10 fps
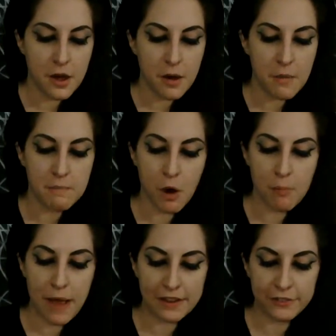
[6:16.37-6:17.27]

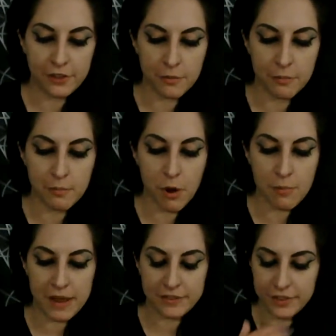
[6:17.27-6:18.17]

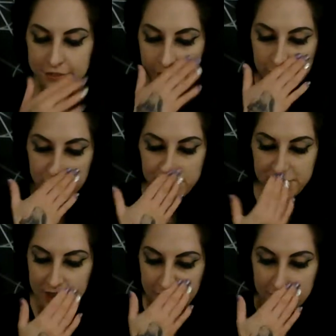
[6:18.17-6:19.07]
momentous
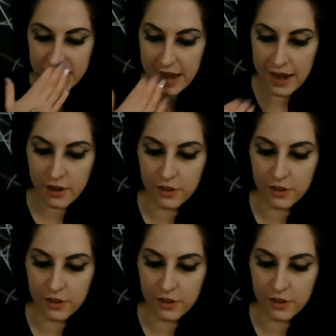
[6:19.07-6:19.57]
energy in the air.